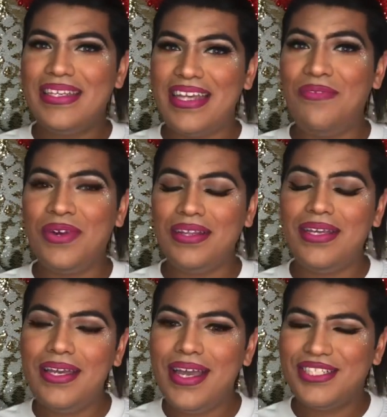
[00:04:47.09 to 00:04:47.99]

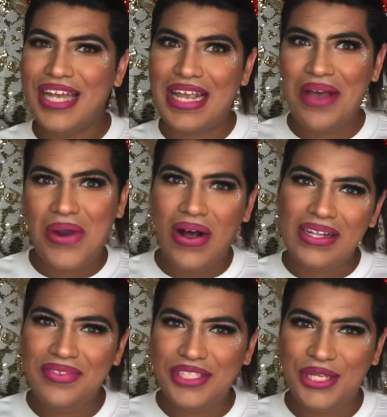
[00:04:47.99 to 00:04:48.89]
Definitely check out
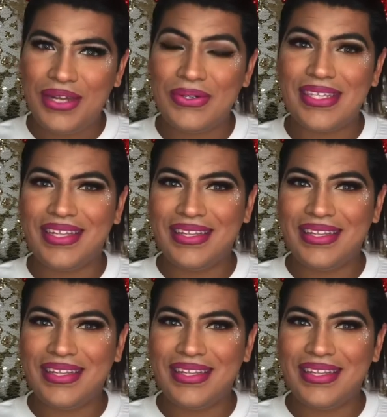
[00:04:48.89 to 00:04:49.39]
all of the channels